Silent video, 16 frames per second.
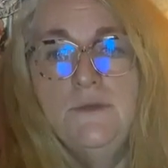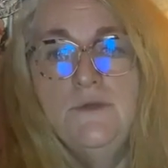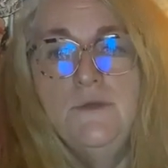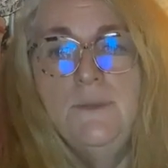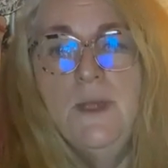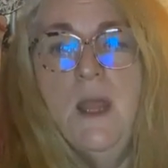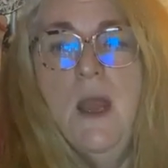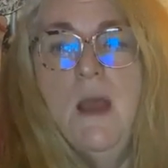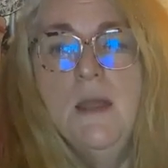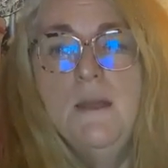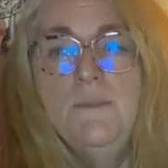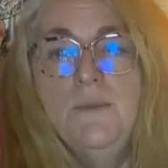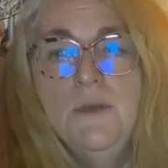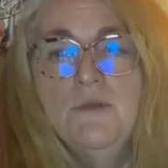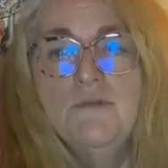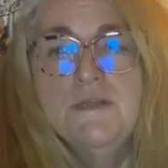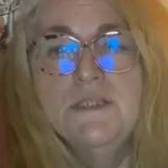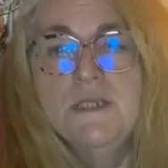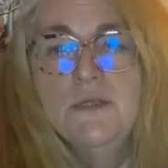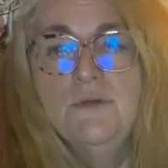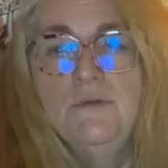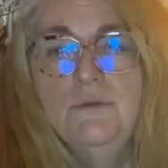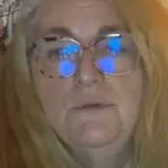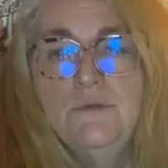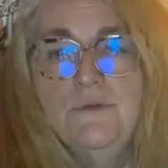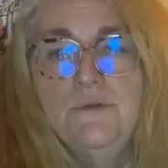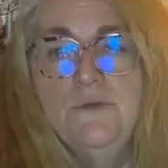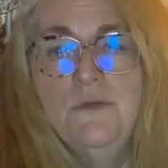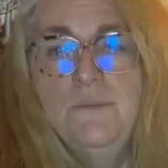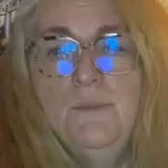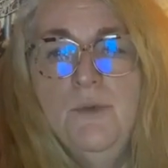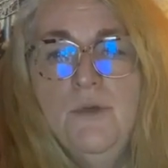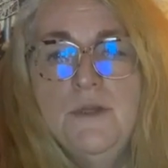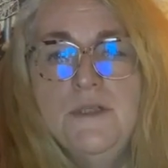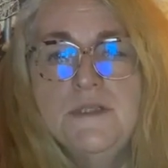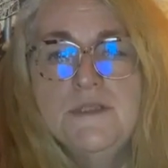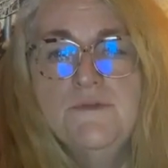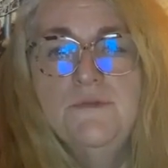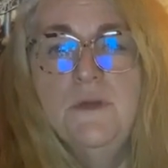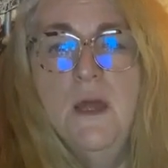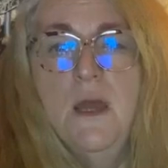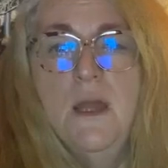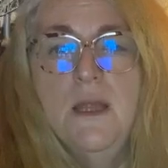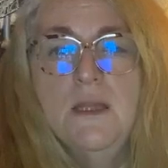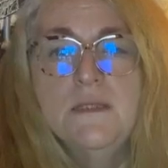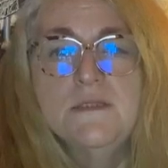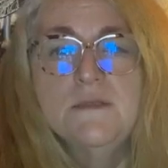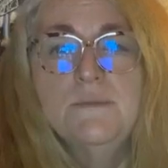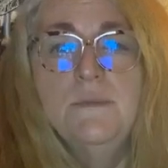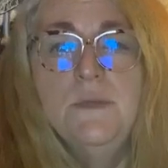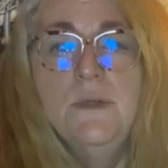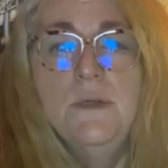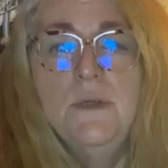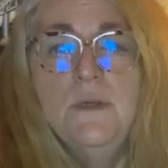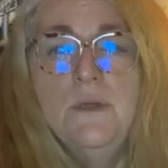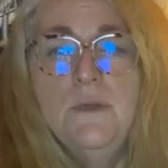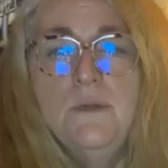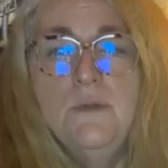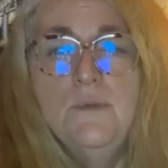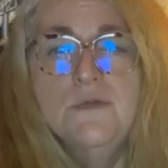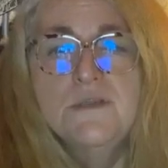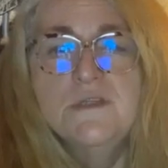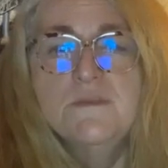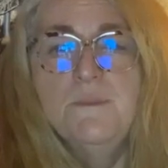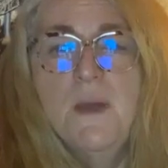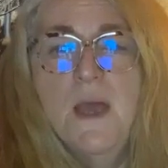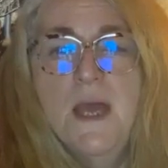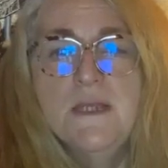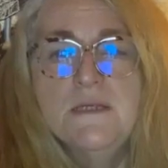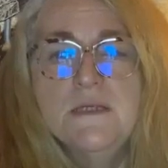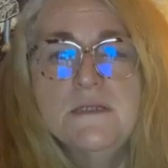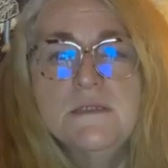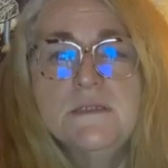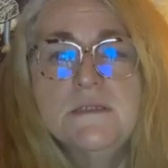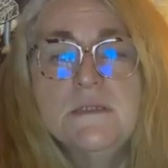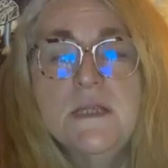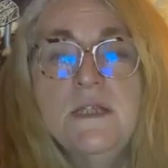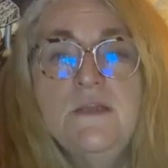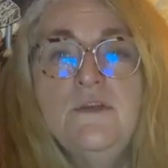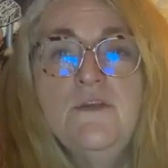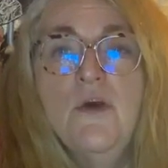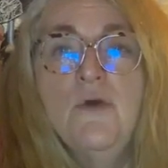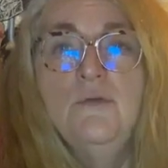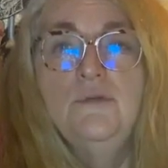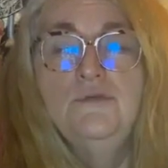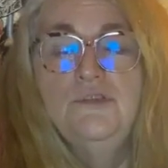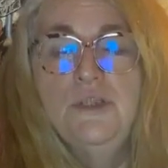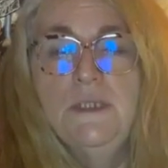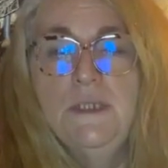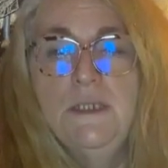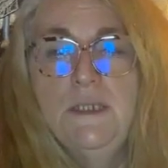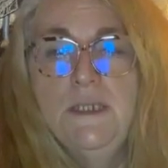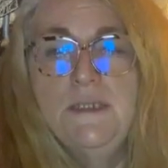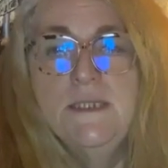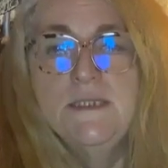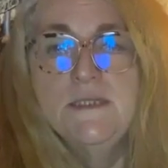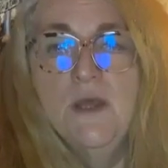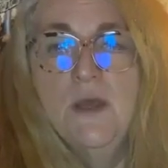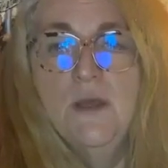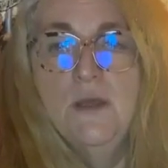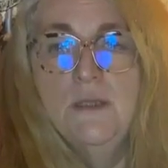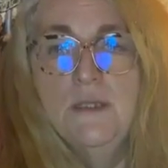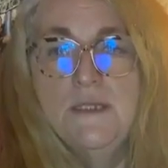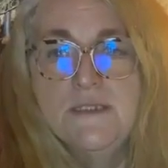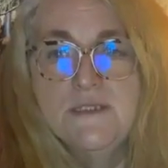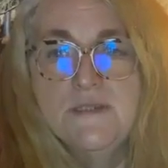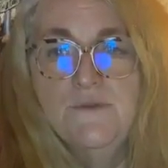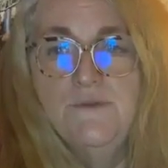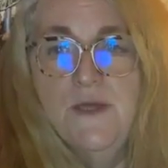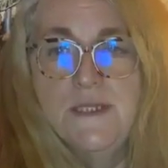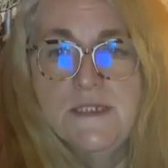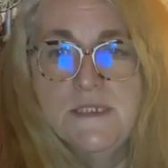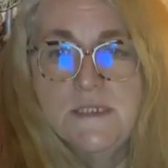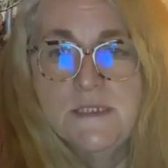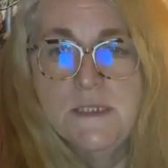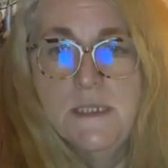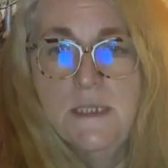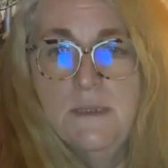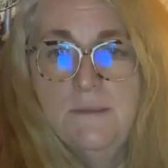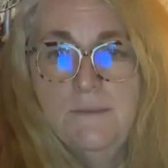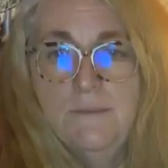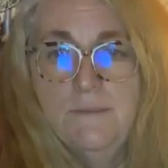To be hypercritical to the point of nihilism was as bad as indulging in eternalist fantasy.